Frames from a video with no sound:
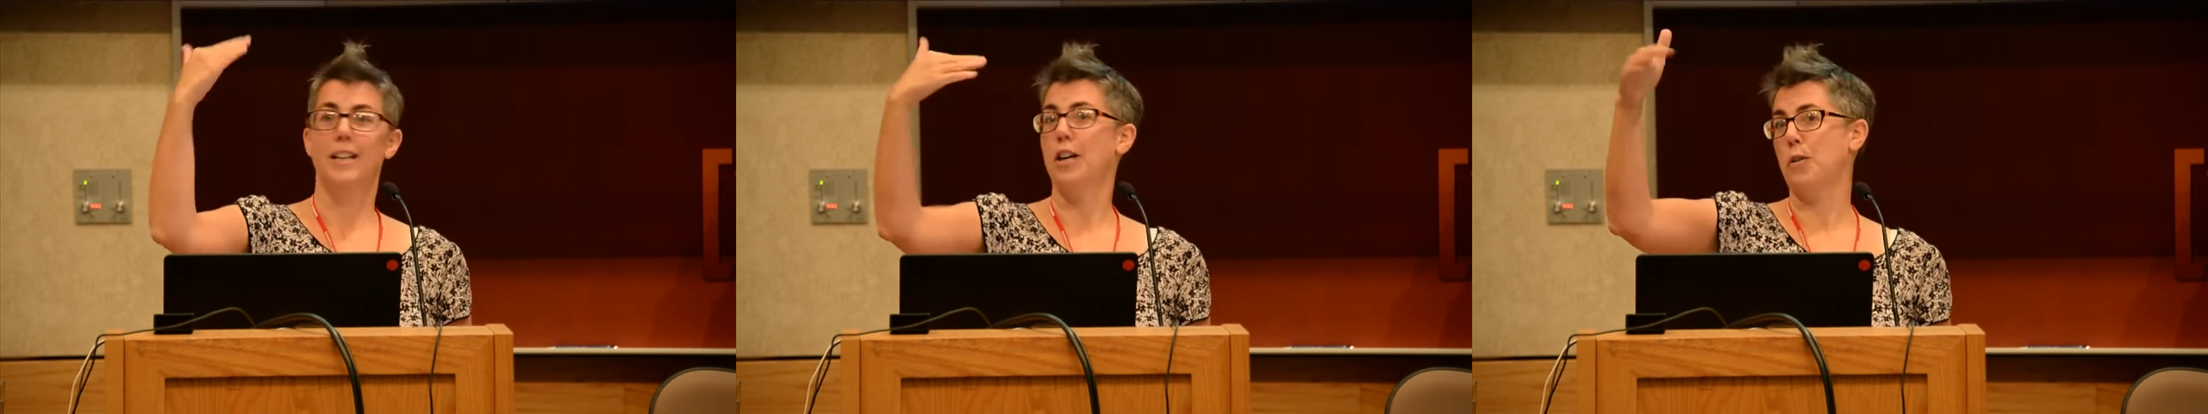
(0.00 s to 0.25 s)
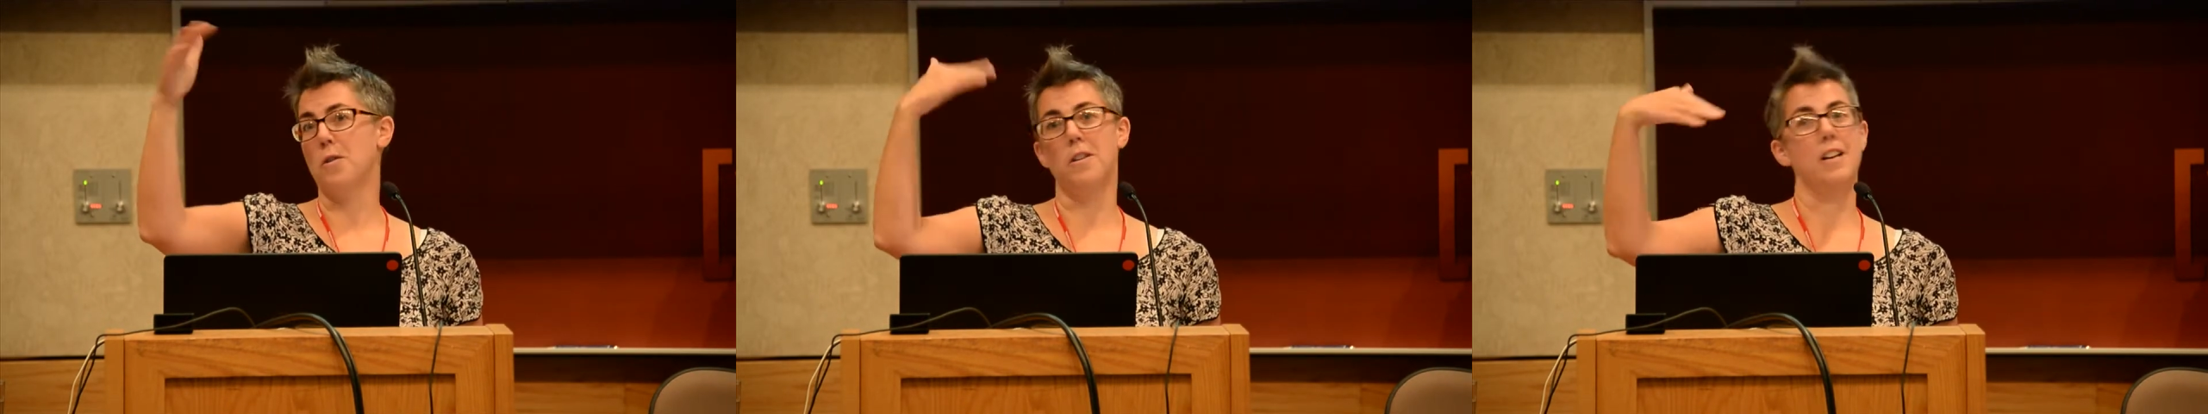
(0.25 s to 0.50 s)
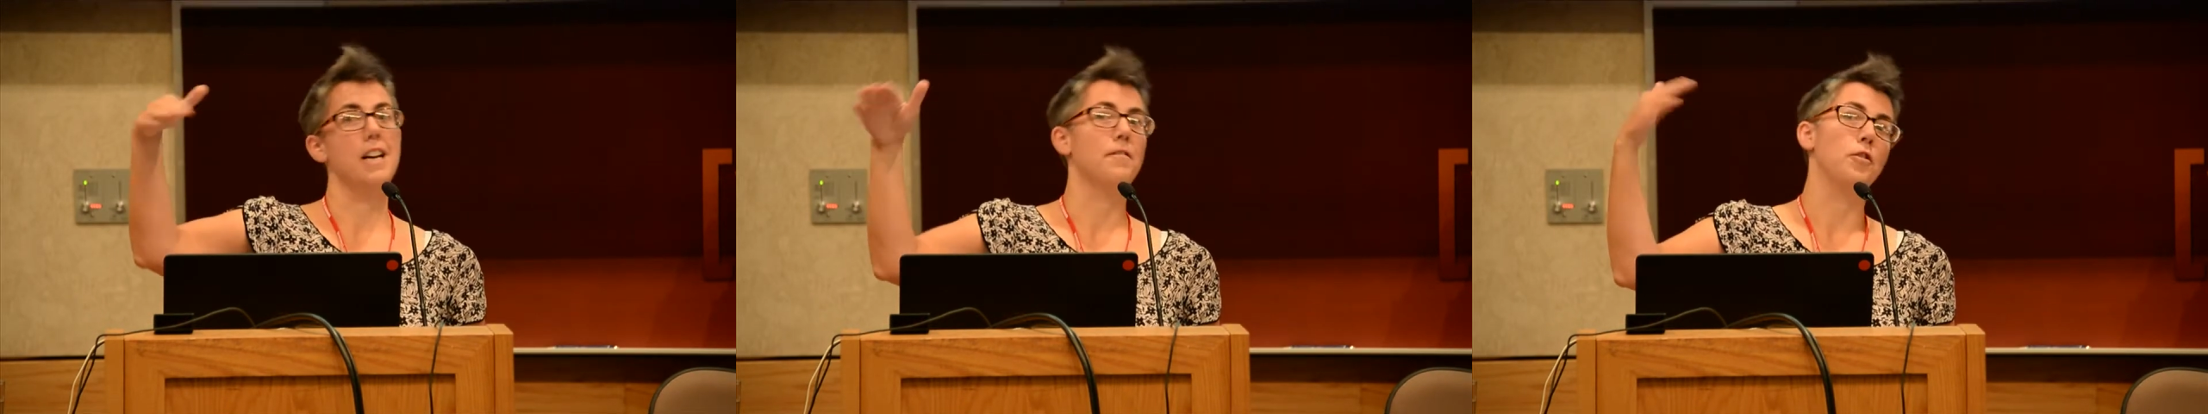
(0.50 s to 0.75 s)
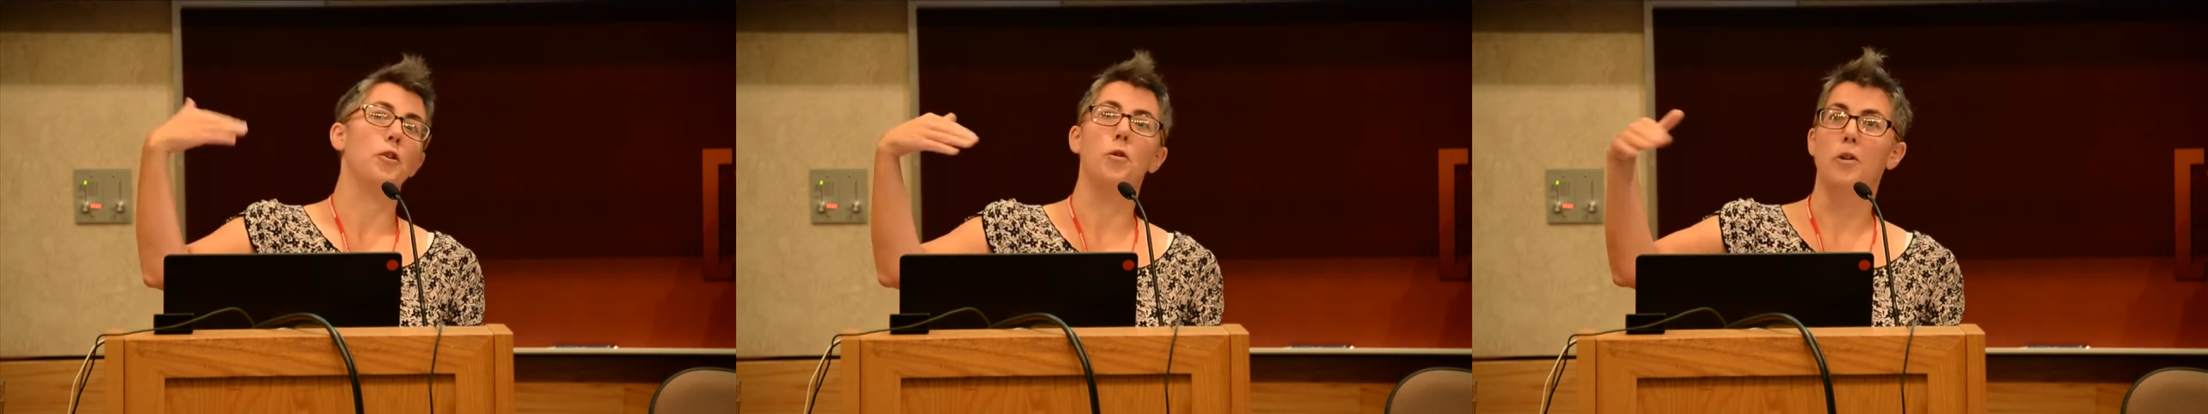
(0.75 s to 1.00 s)
accordion
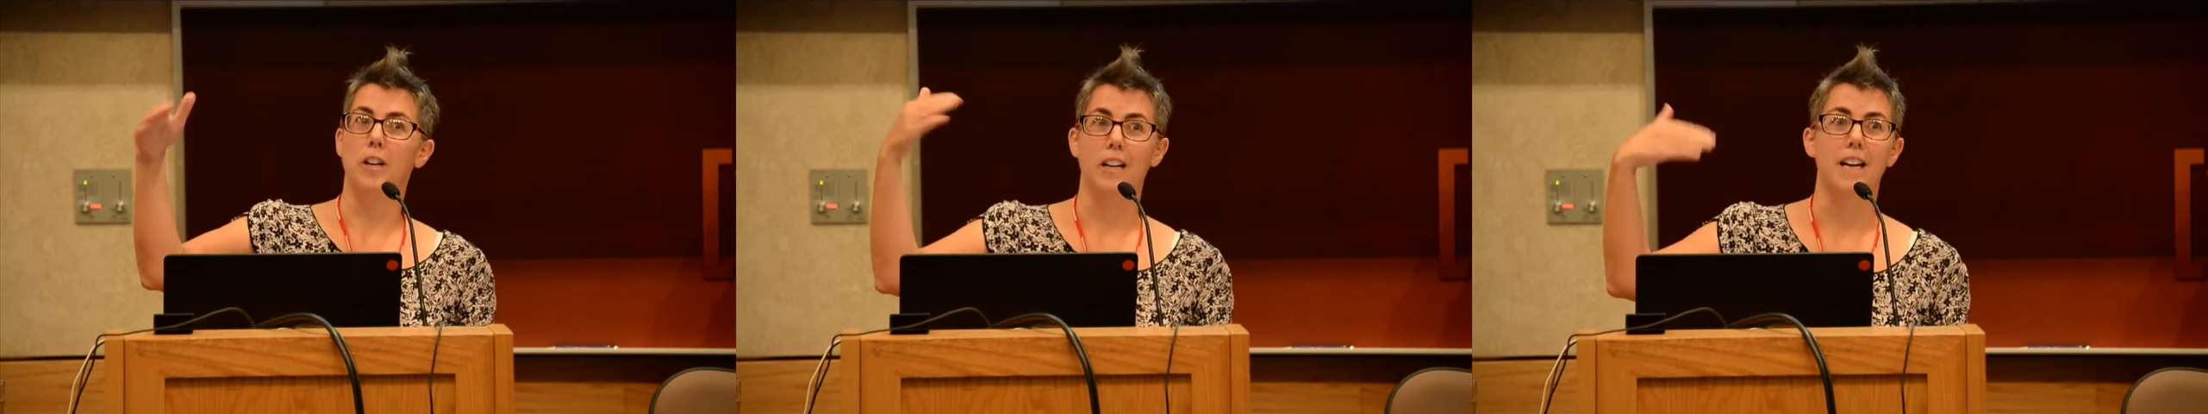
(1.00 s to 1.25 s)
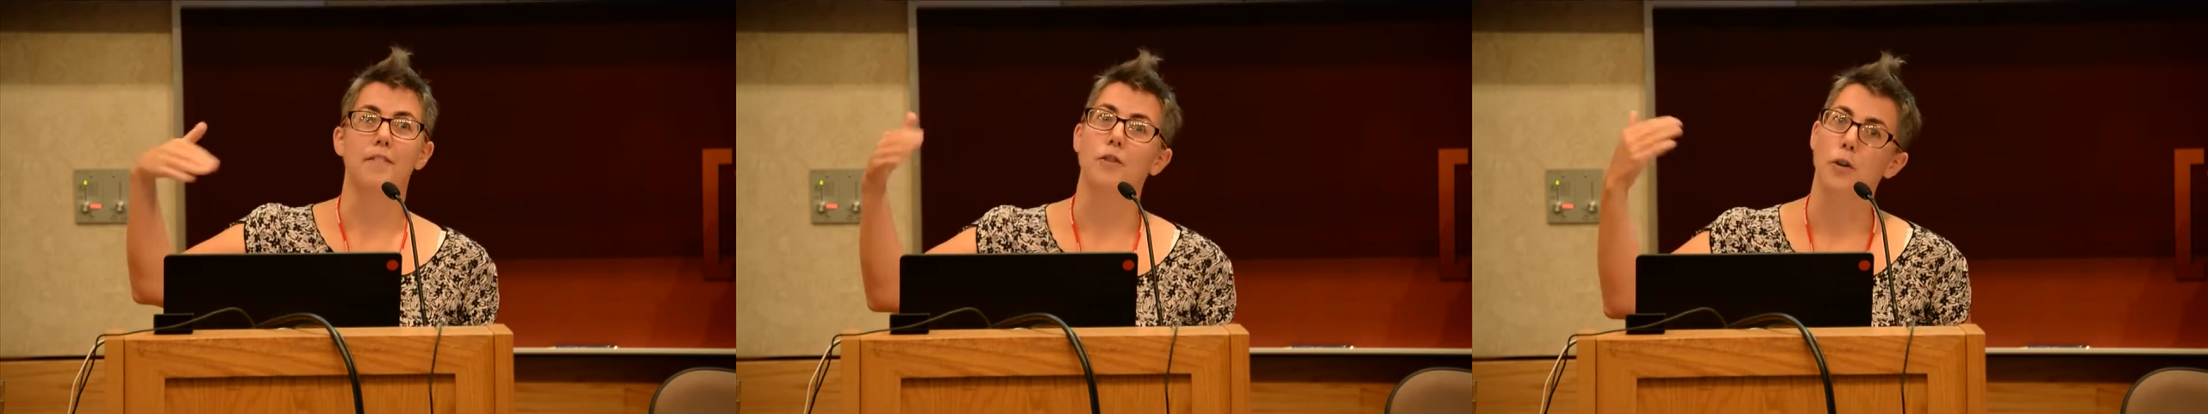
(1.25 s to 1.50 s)
after accordion after